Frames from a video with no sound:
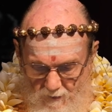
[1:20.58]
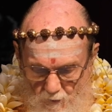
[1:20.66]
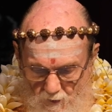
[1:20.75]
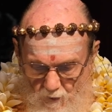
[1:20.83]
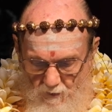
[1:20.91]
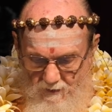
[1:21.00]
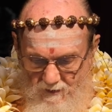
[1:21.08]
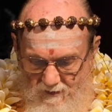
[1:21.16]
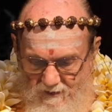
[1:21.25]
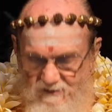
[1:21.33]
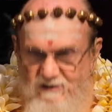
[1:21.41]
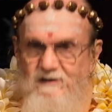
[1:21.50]
enrolled in
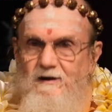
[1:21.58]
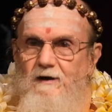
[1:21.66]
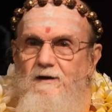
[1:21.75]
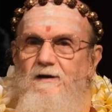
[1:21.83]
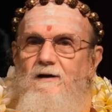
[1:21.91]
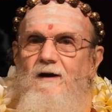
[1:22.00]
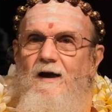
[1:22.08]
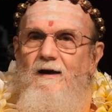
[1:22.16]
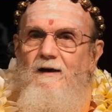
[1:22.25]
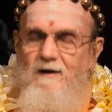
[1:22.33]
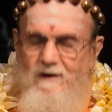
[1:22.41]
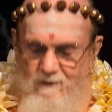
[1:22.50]
and studied
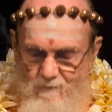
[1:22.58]
daily.